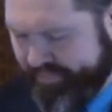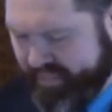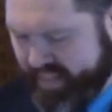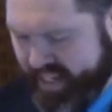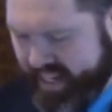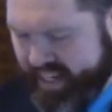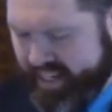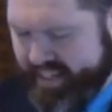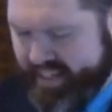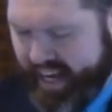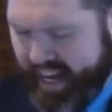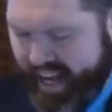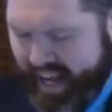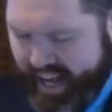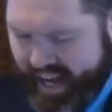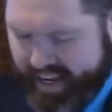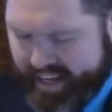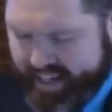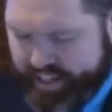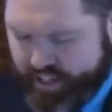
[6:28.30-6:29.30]
His
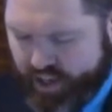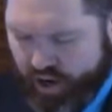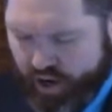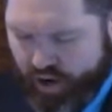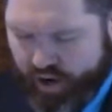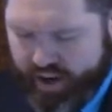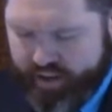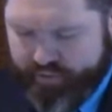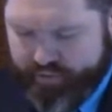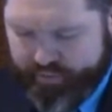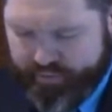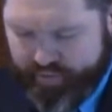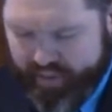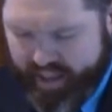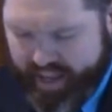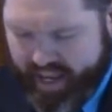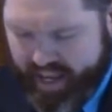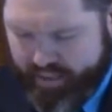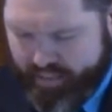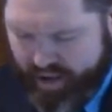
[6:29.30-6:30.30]
eyes are a
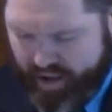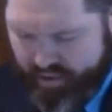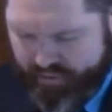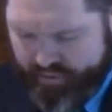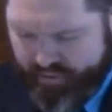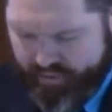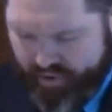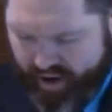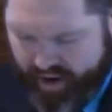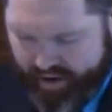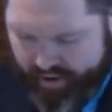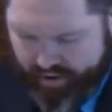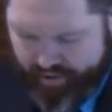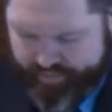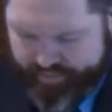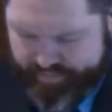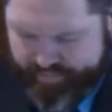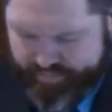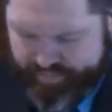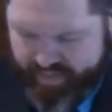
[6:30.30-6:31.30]
flame of fire,
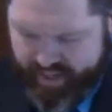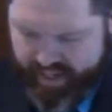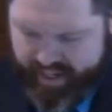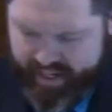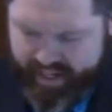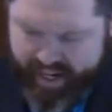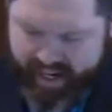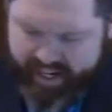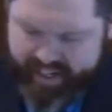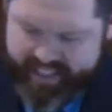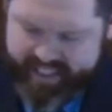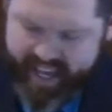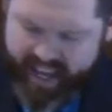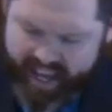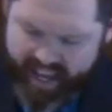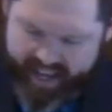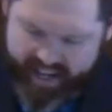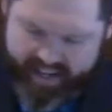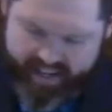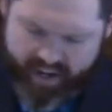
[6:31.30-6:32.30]
and on his
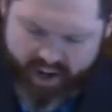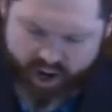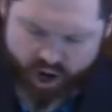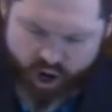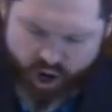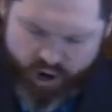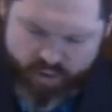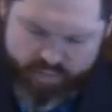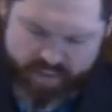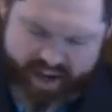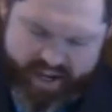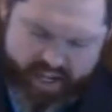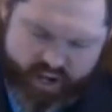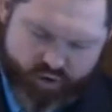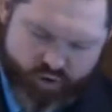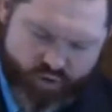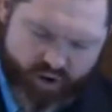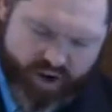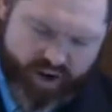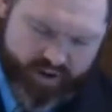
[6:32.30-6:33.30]
head are many
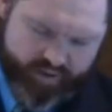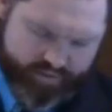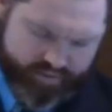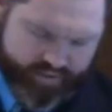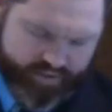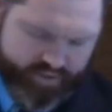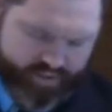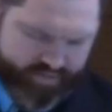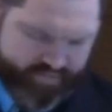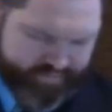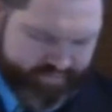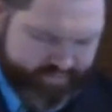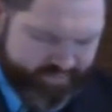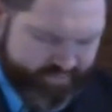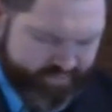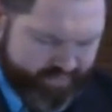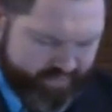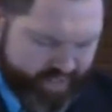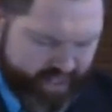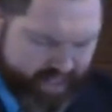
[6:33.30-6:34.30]
crowns.
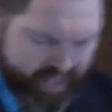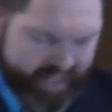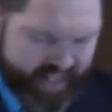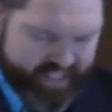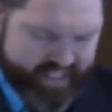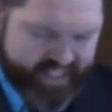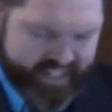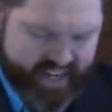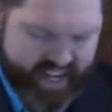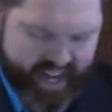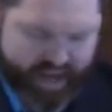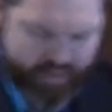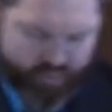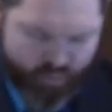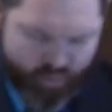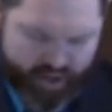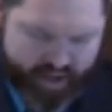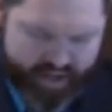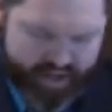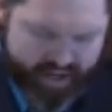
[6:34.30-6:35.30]
And he has a name
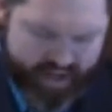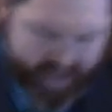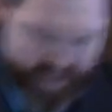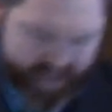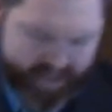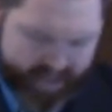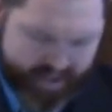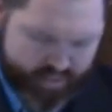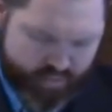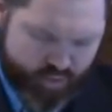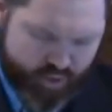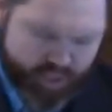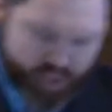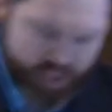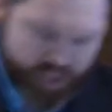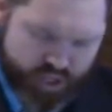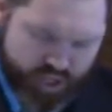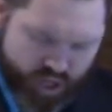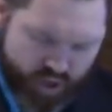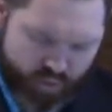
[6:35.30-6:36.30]
written on him which
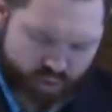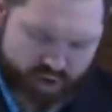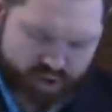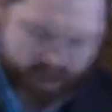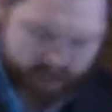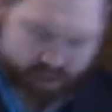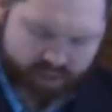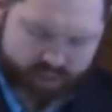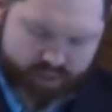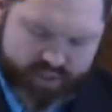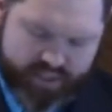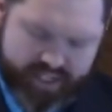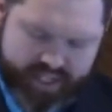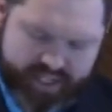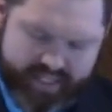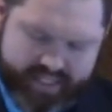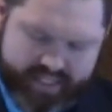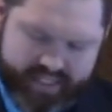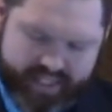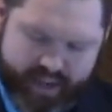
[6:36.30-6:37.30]
no one knows
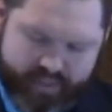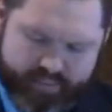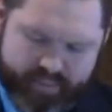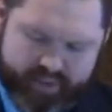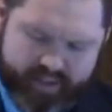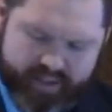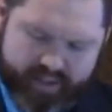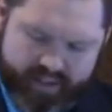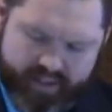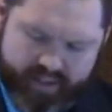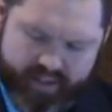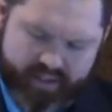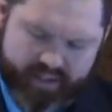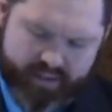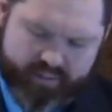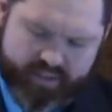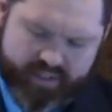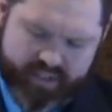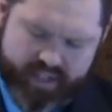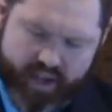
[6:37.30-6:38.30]
except
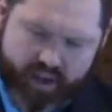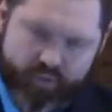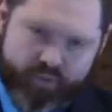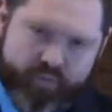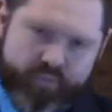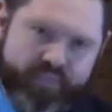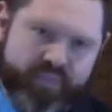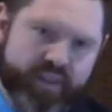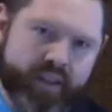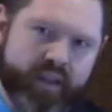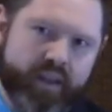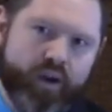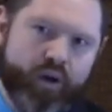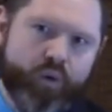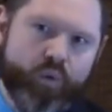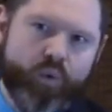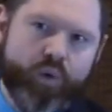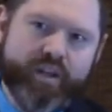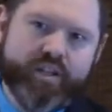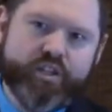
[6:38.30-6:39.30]
himself.
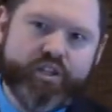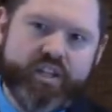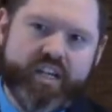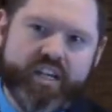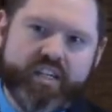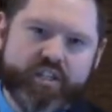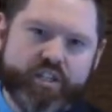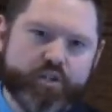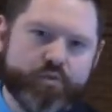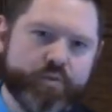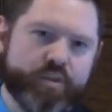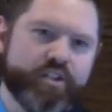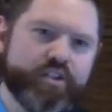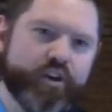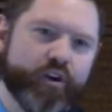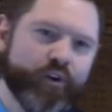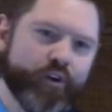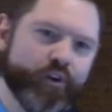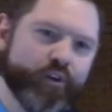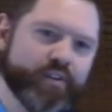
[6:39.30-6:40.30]
When Jesus
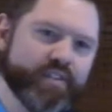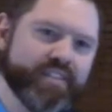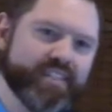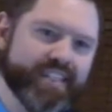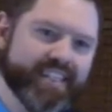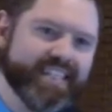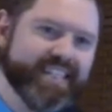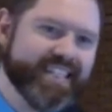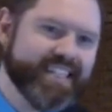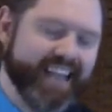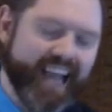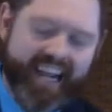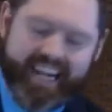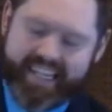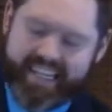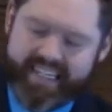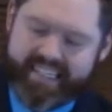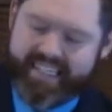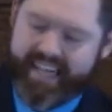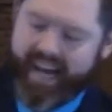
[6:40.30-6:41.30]
returns the second